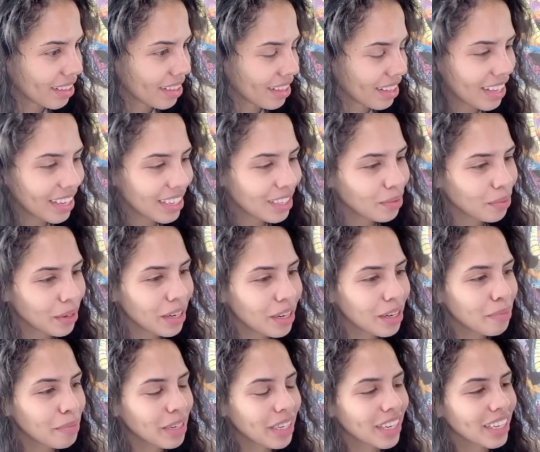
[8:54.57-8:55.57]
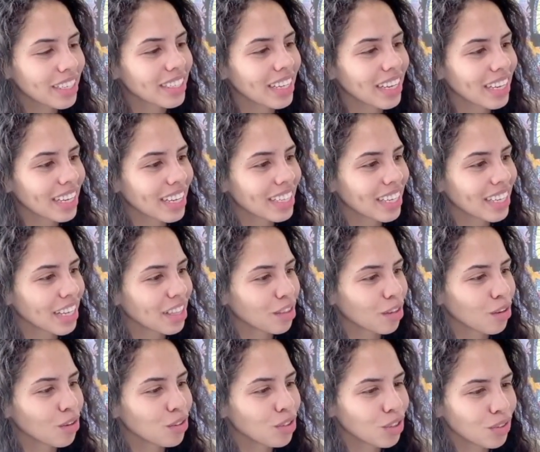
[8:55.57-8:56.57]
This is weird because like it's like
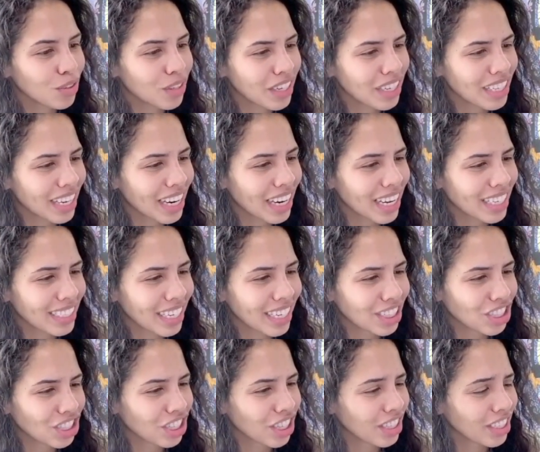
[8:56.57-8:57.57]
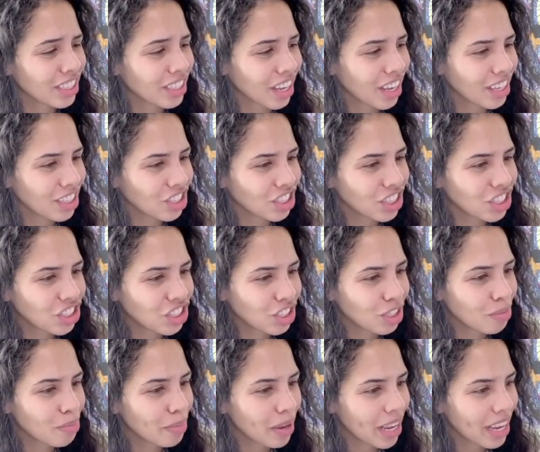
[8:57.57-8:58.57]
those three, and then it has like Sanji,
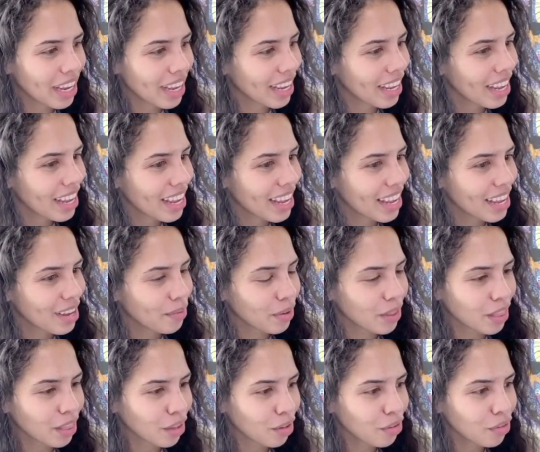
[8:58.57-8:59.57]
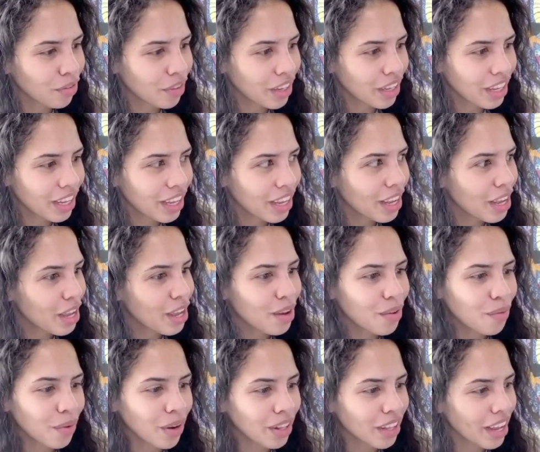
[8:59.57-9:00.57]
Jinbei, with Luffy.
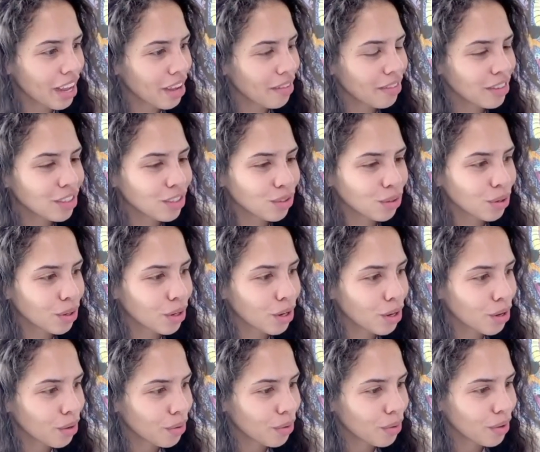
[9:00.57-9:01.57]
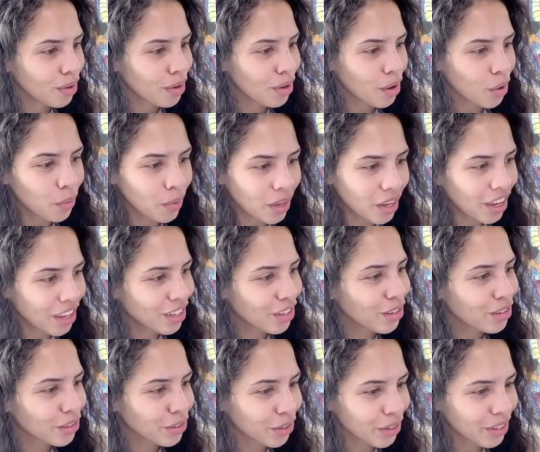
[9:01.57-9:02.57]
Where the F is Zoro? We all
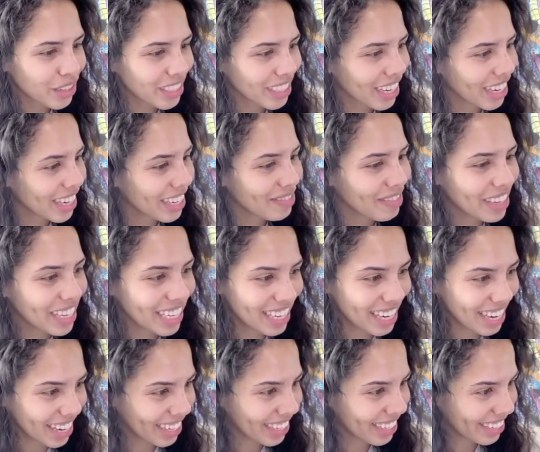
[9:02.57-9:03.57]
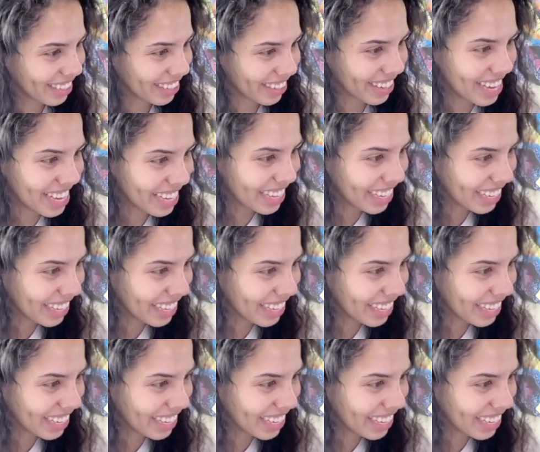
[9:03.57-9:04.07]
know Zoro's got to meet Kaido.